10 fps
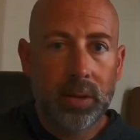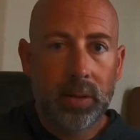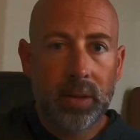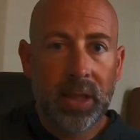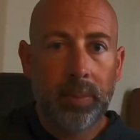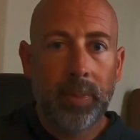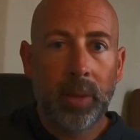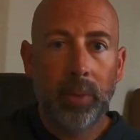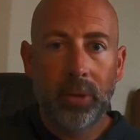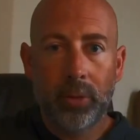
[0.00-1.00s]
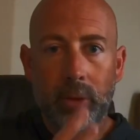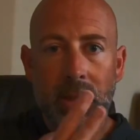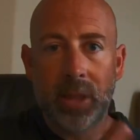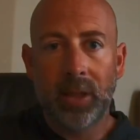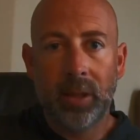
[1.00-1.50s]
Tip number
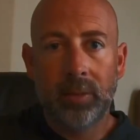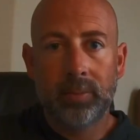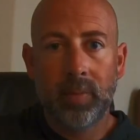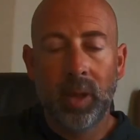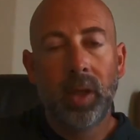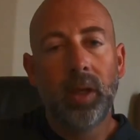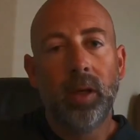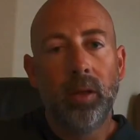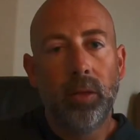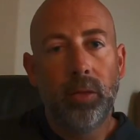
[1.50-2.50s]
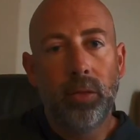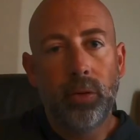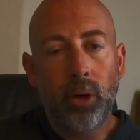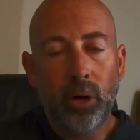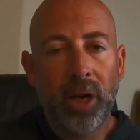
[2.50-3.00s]
3,
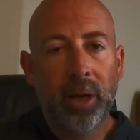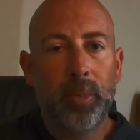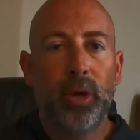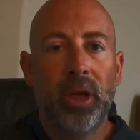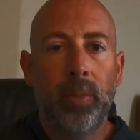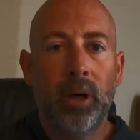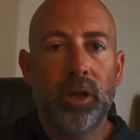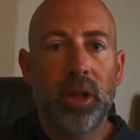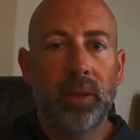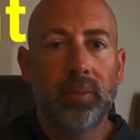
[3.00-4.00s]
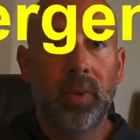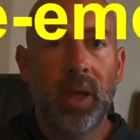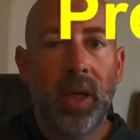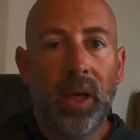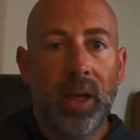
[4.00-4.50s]
throw down a Preemergent.
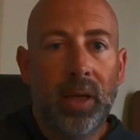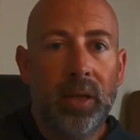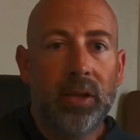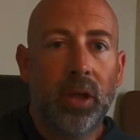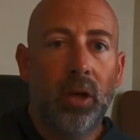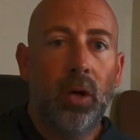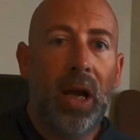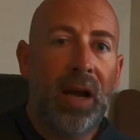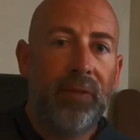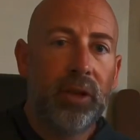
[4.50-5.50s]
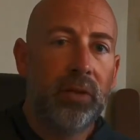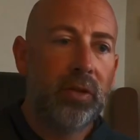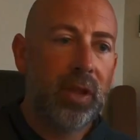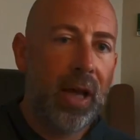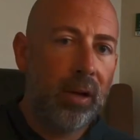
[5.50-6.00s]
So after you've
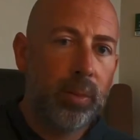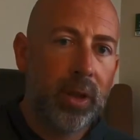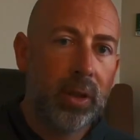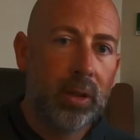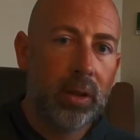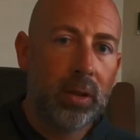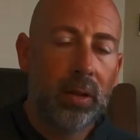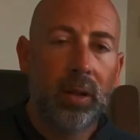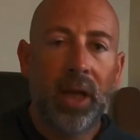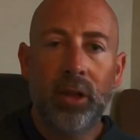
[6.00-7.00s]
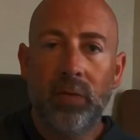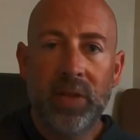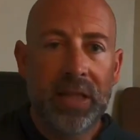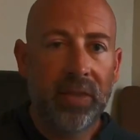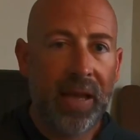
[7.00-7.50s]
scalped and you've
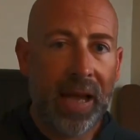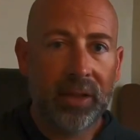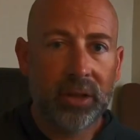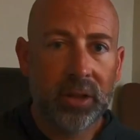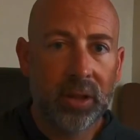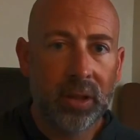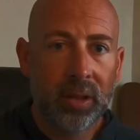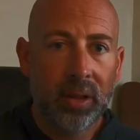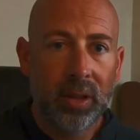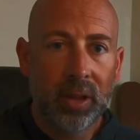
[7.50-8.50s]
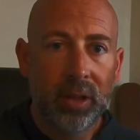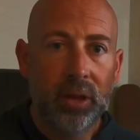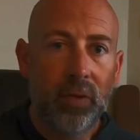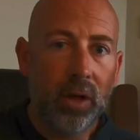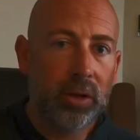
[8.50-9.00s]
dethatched, you've
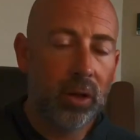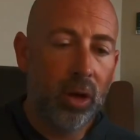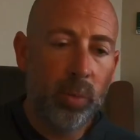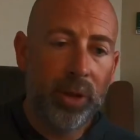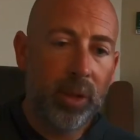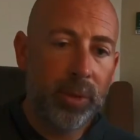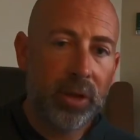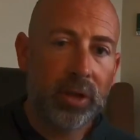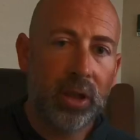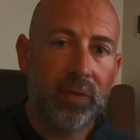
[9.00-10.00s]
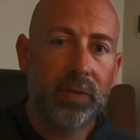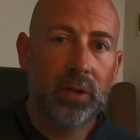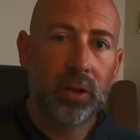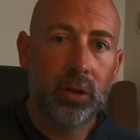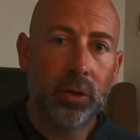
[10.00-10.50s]
also opened up yourself
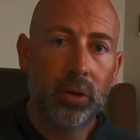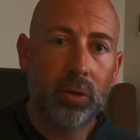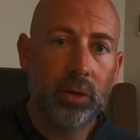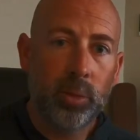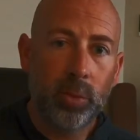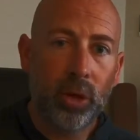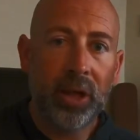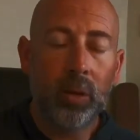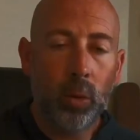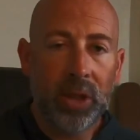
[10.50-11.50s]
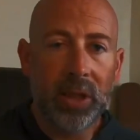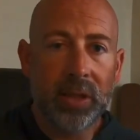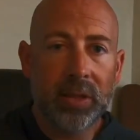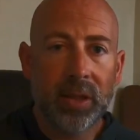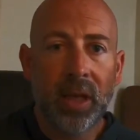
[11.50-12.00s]
to spring
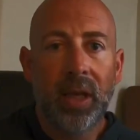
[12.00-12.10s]
weeds.